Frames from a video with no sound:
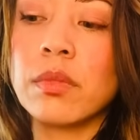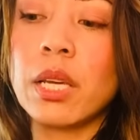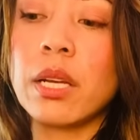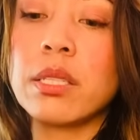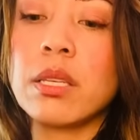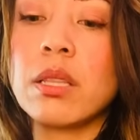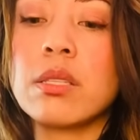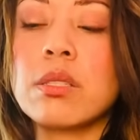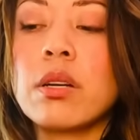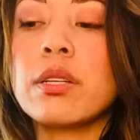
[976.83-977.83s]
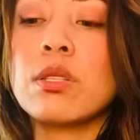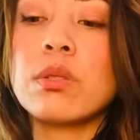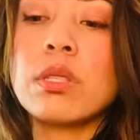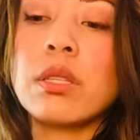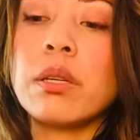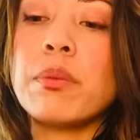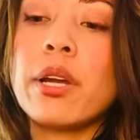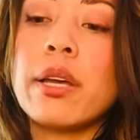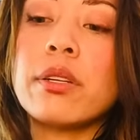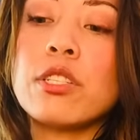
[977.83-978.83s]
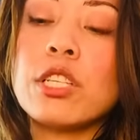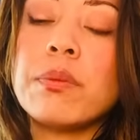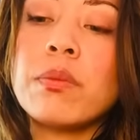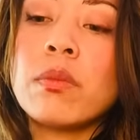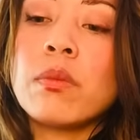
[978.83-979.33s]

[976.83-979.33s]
Can I see the star too to Libra energy?